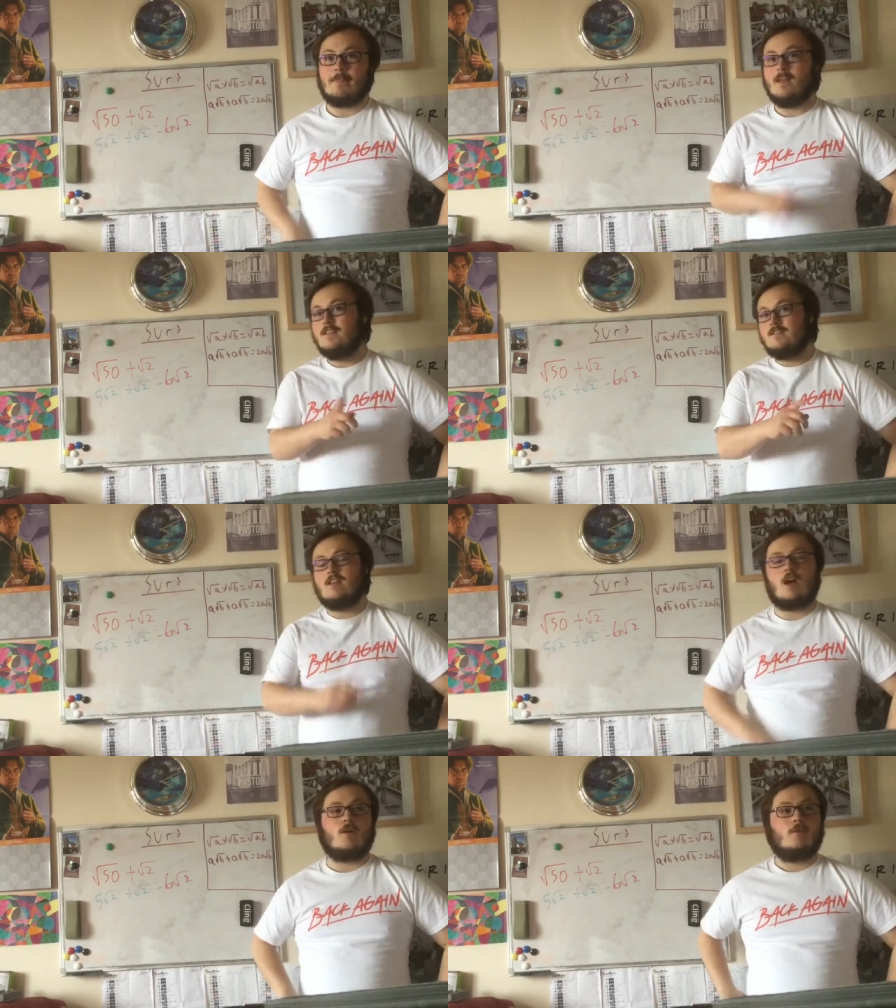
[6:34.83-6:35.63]

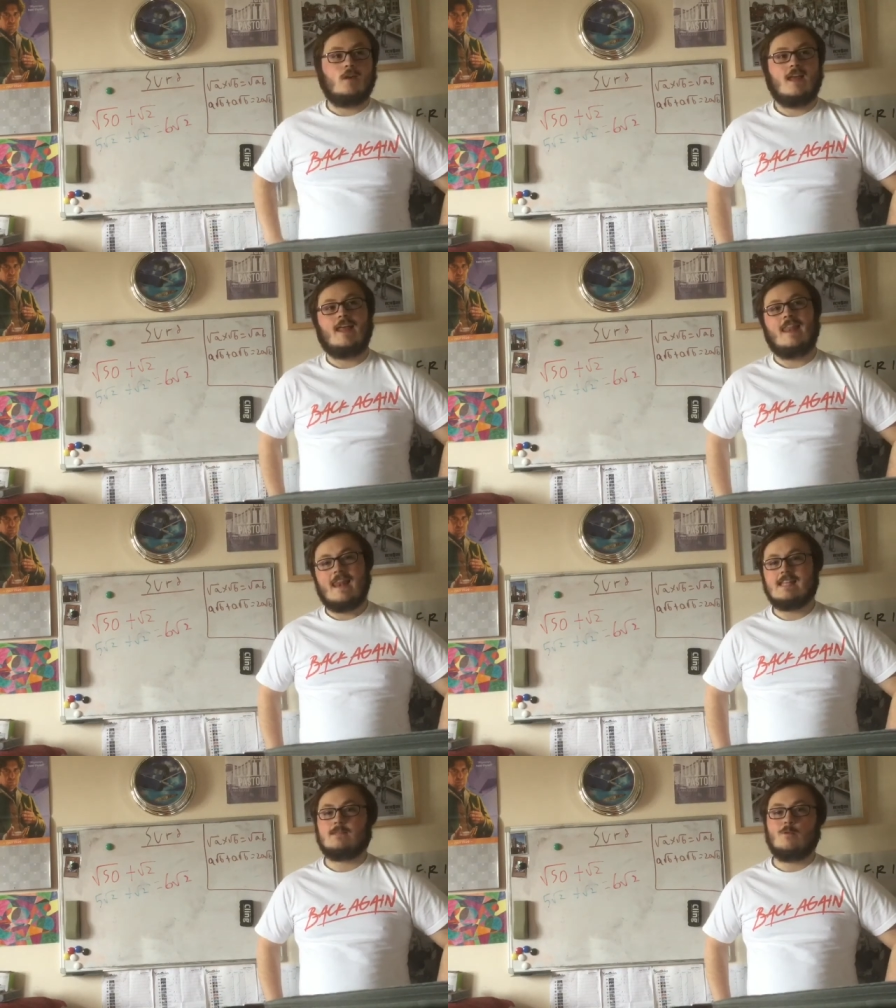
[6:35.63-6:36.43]
So
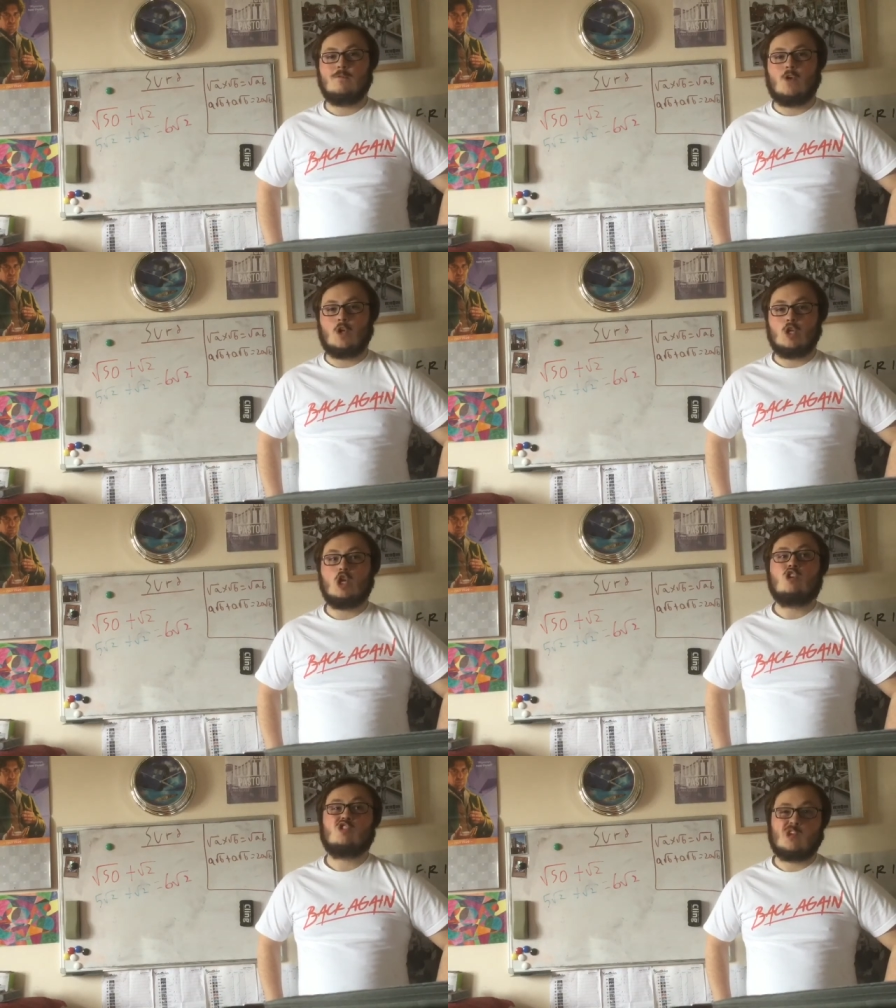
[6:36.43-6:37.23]
let's move on
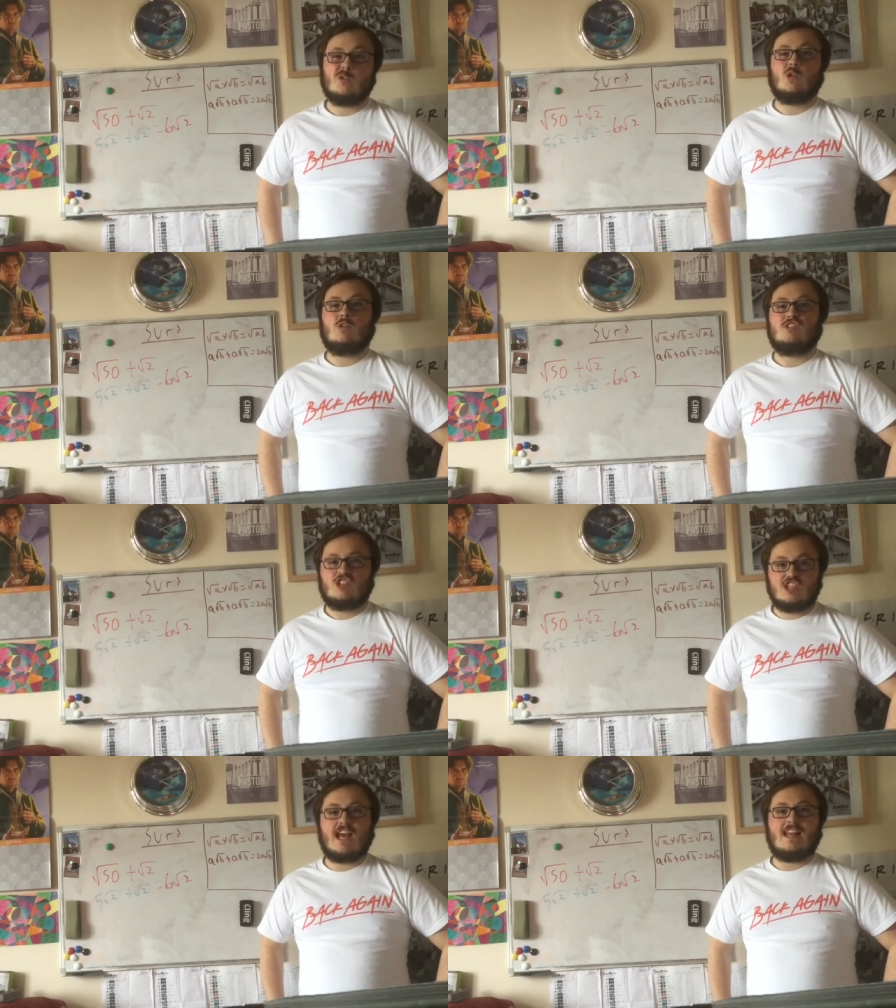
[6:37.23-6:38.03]
to your
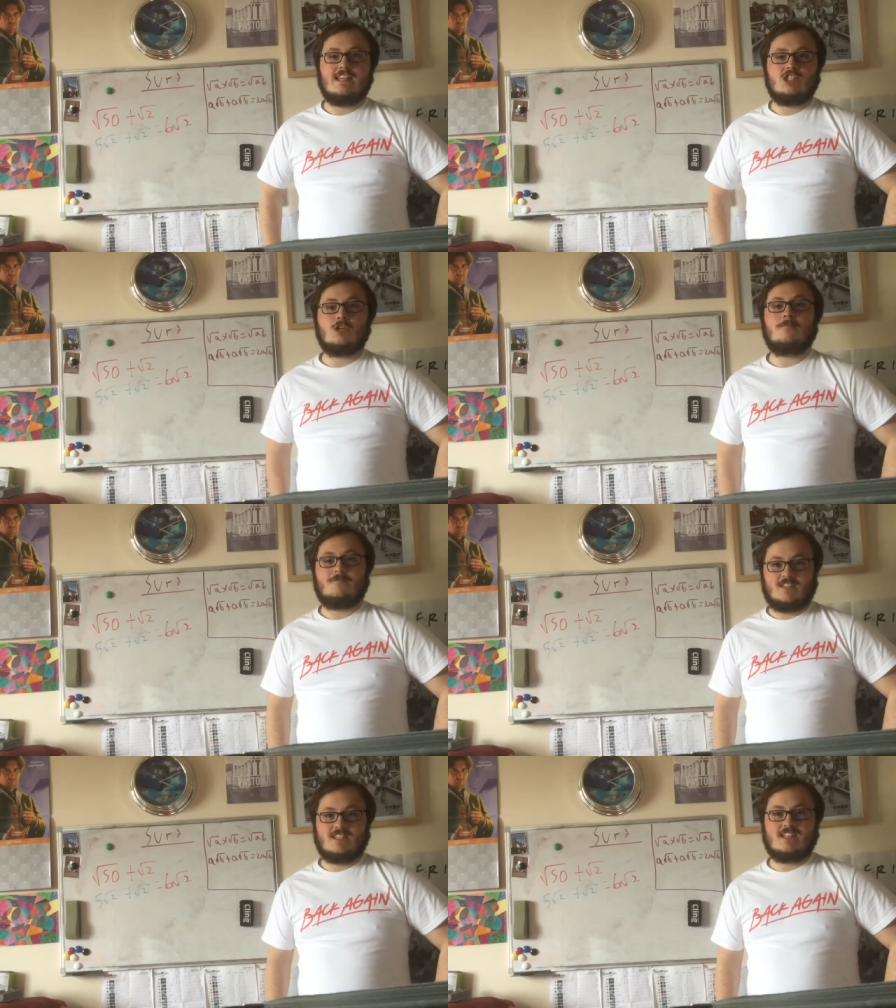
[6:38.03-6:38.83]
challenge for
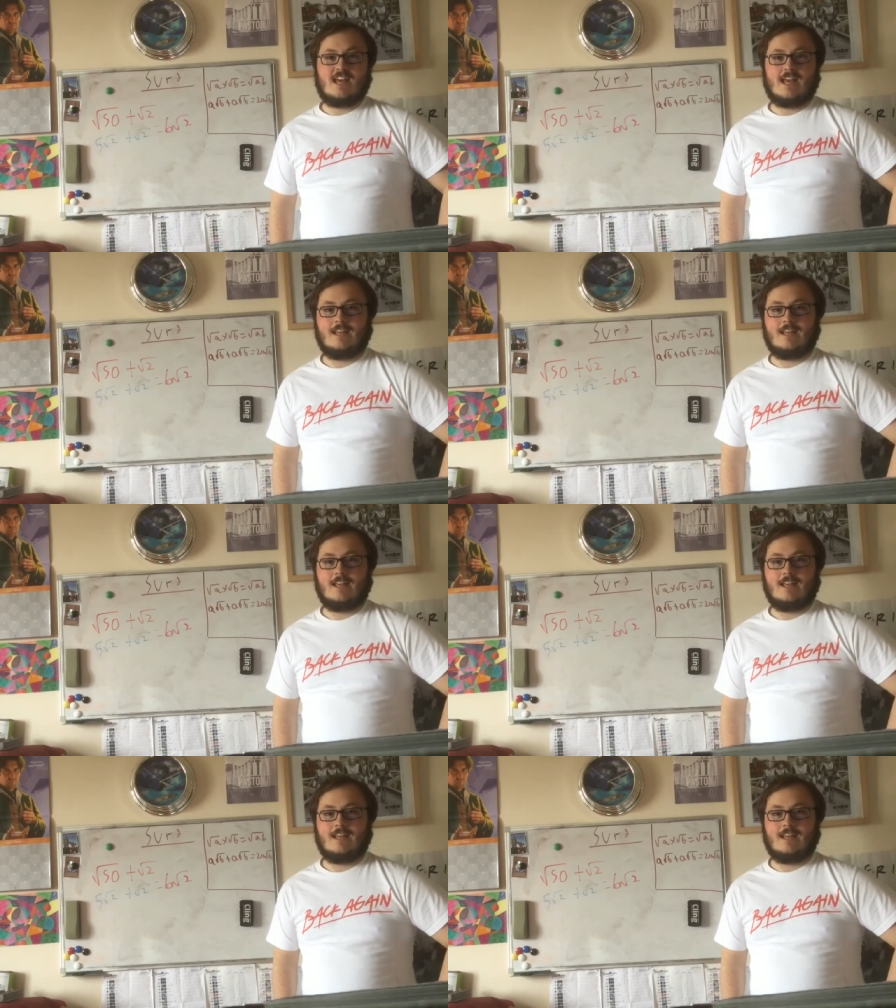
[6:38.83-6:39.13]
today.